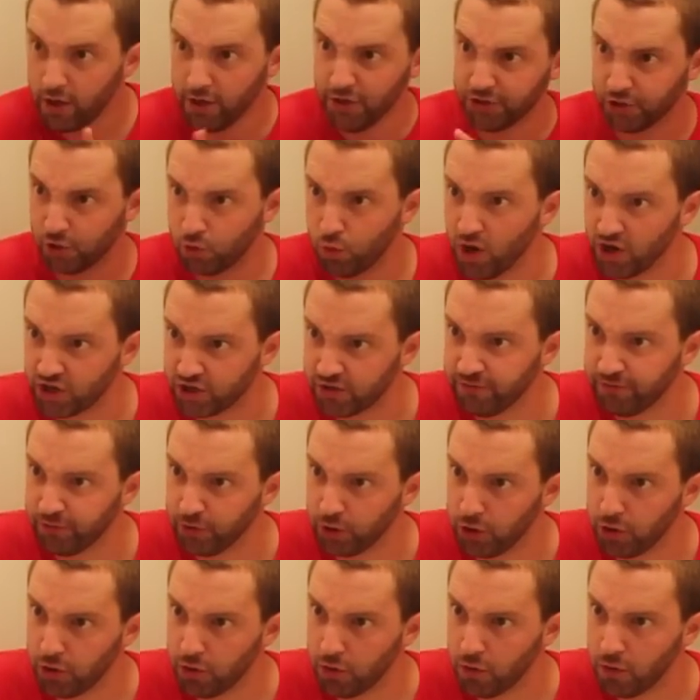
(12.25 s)
Here's a question for
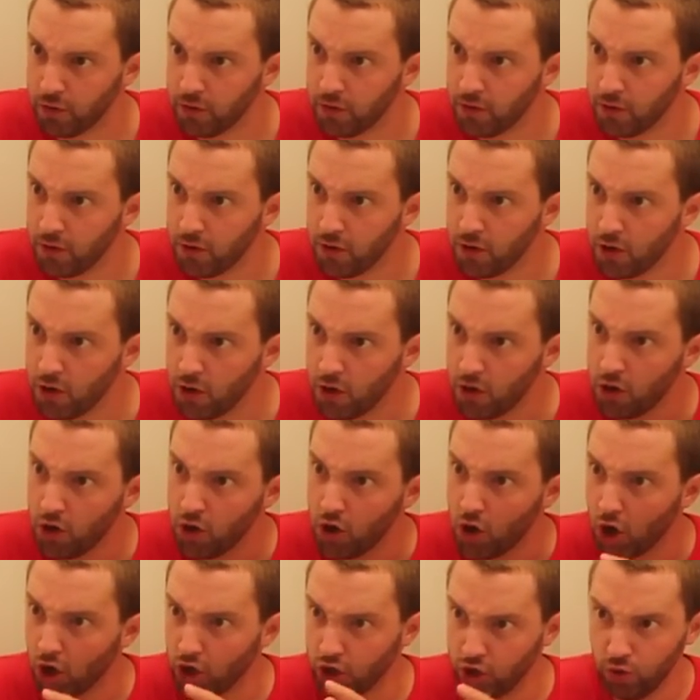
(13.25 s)
you.
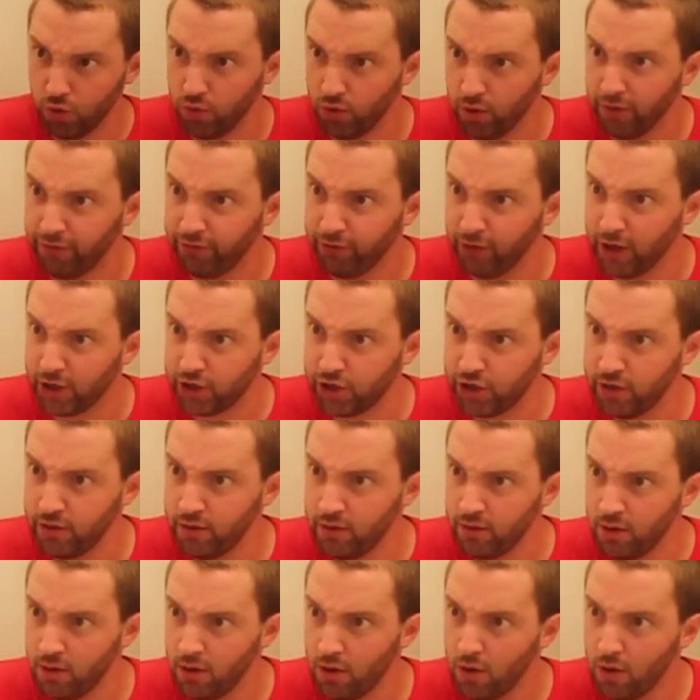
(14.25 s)
Are you the reflection,